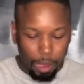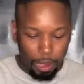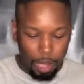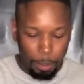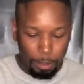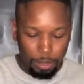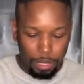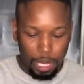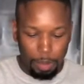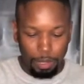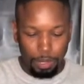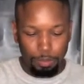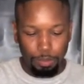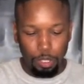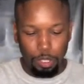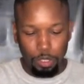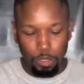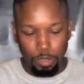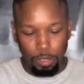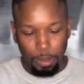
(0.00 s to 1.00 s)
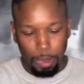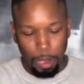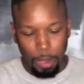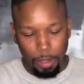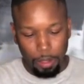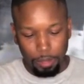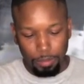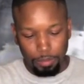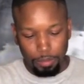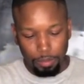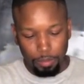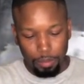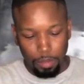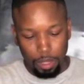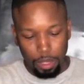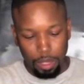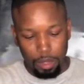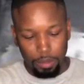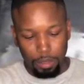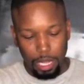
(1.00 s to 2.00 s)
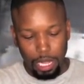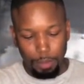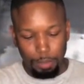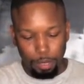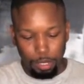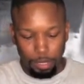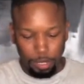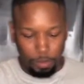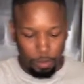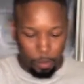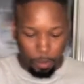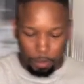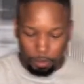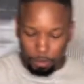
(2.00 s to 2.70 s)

A couple tablespoons of capers.